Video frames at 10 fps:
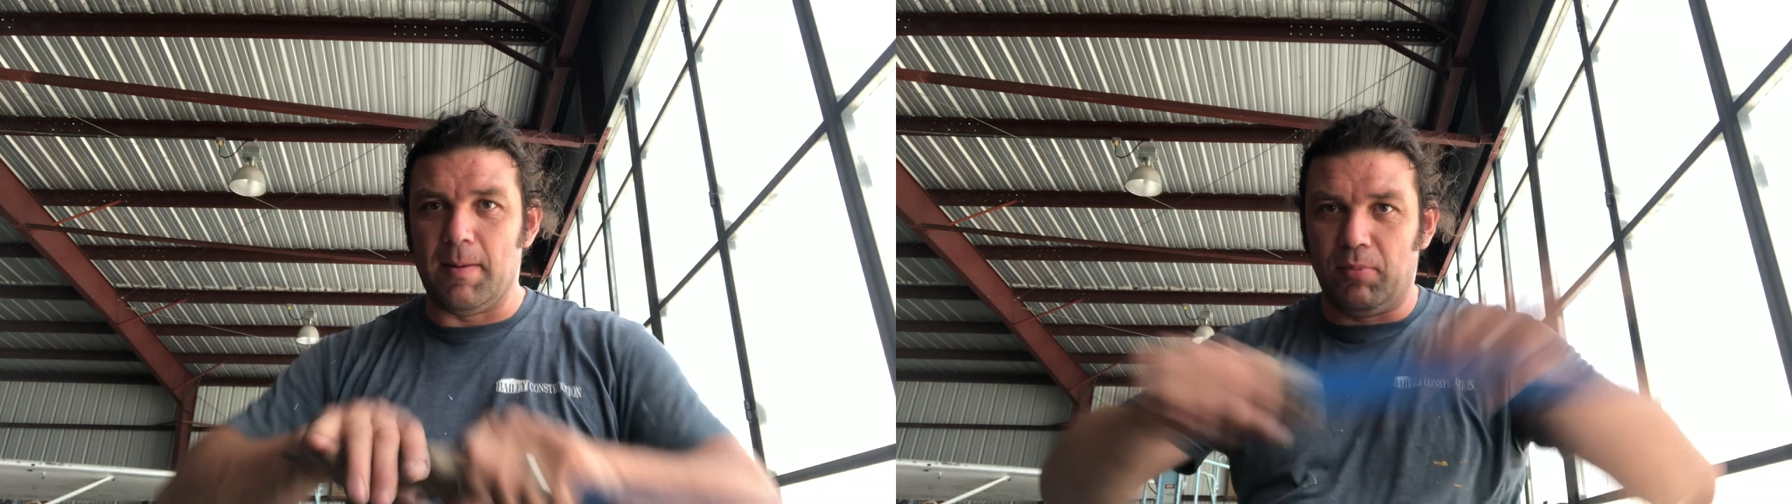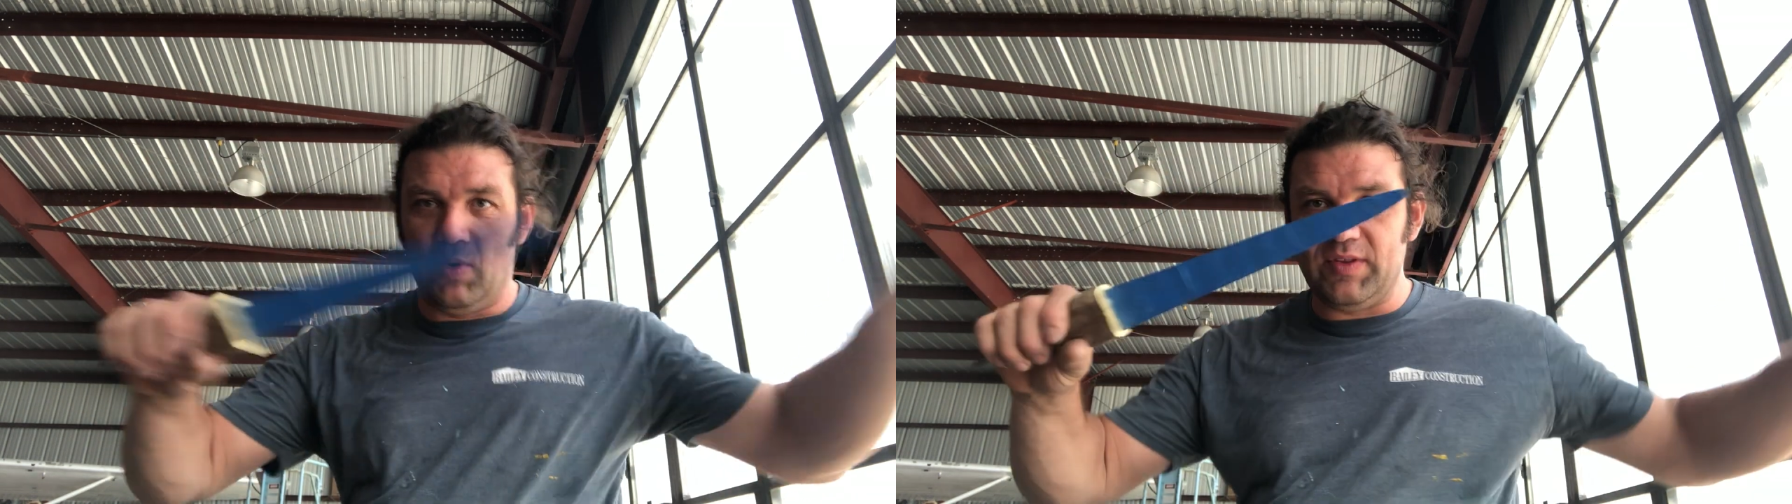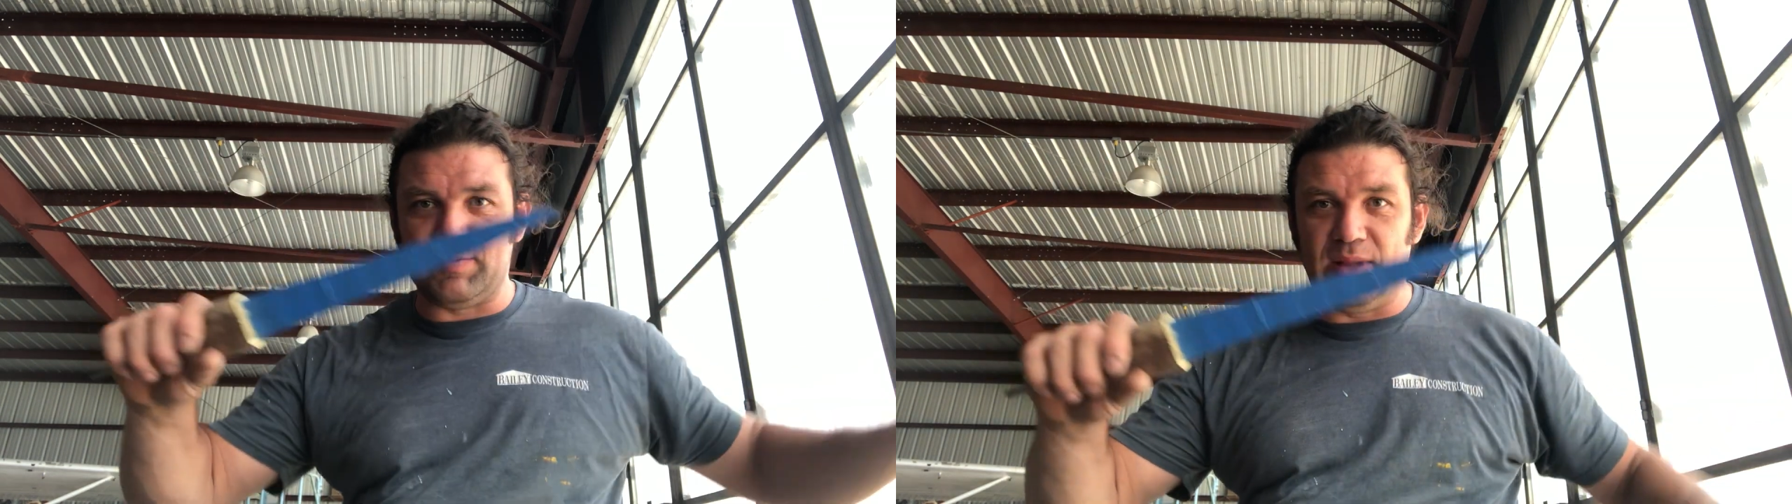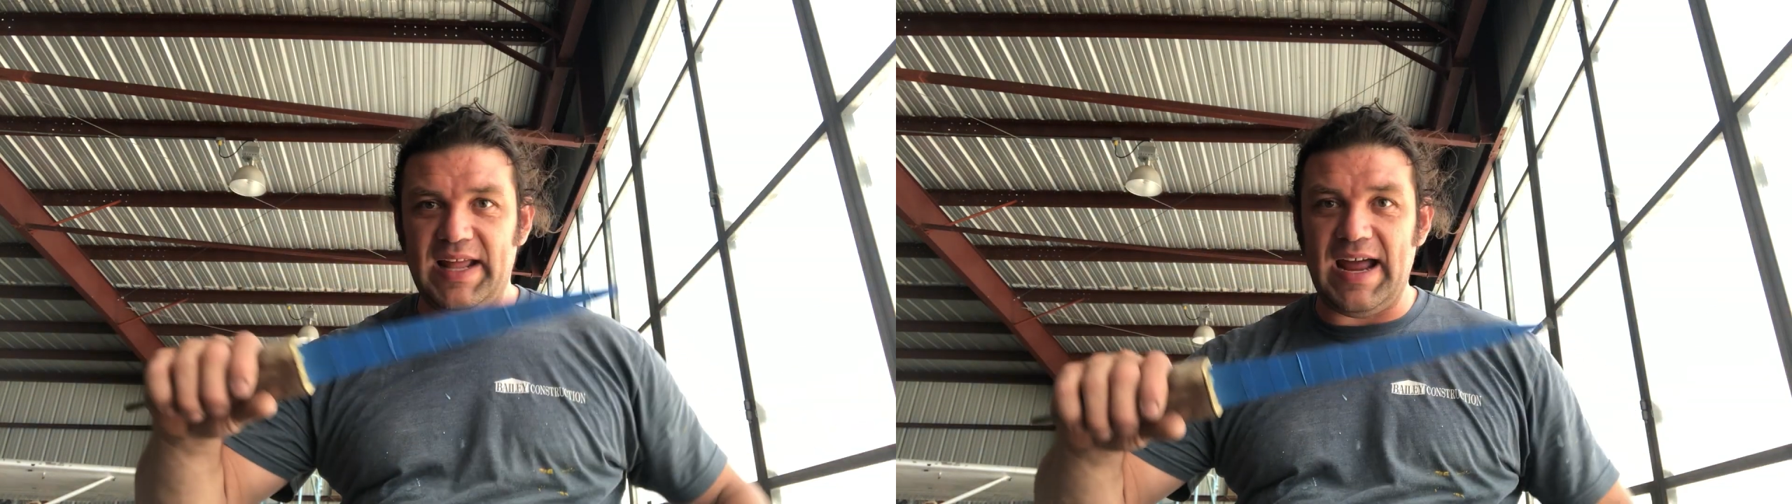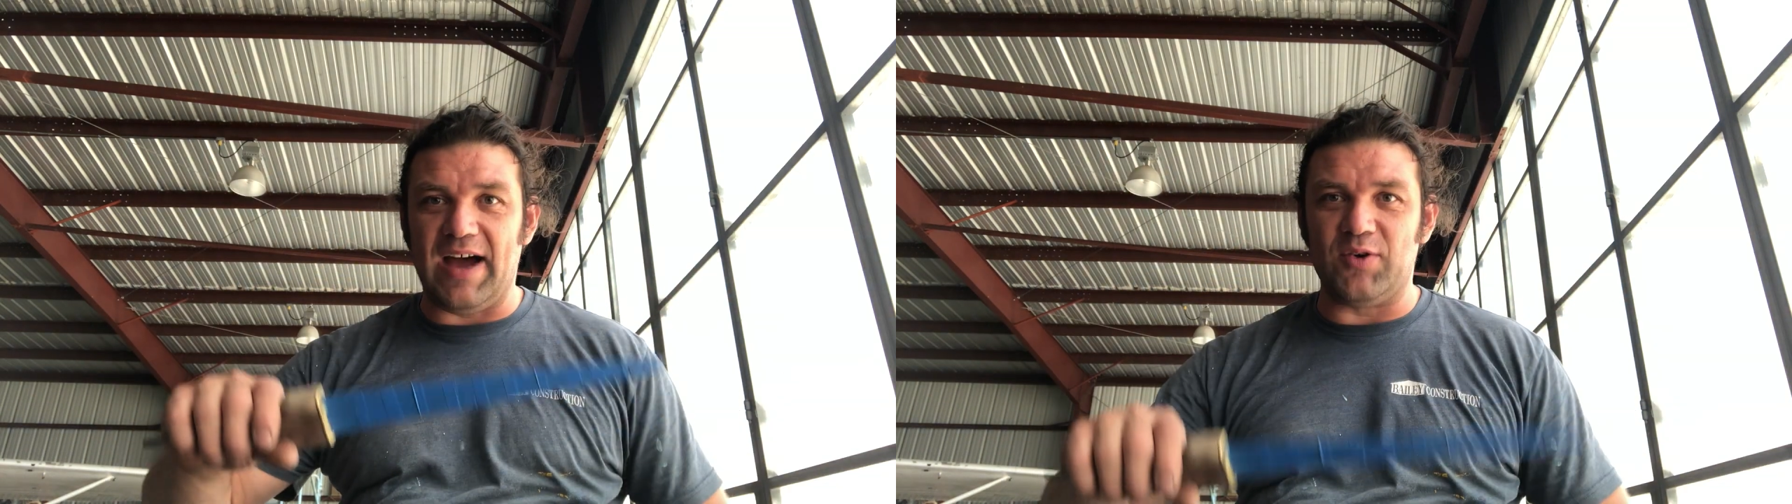pull this
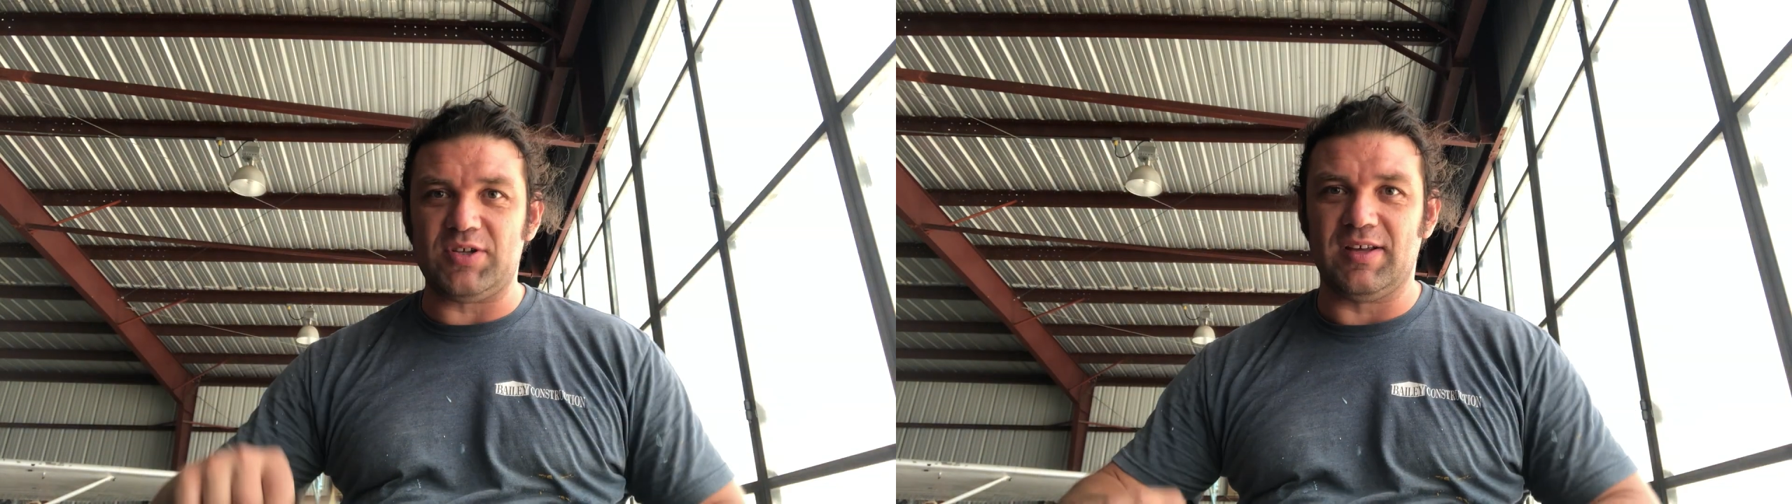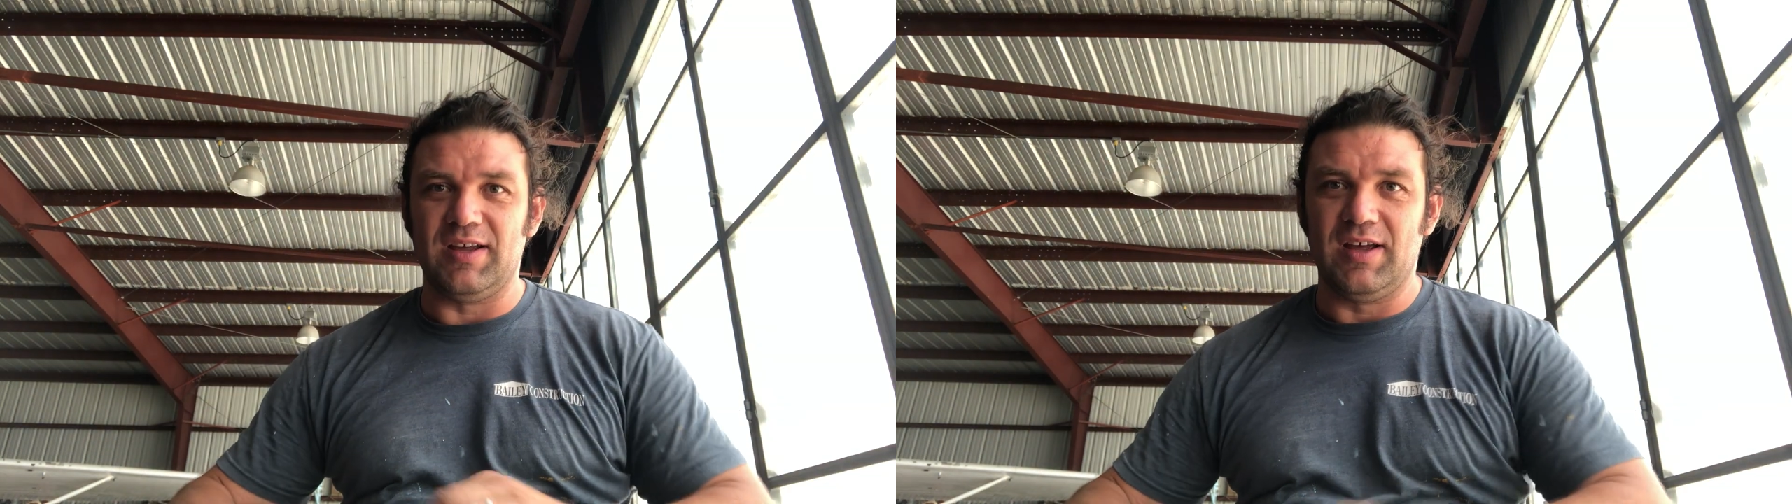blade out,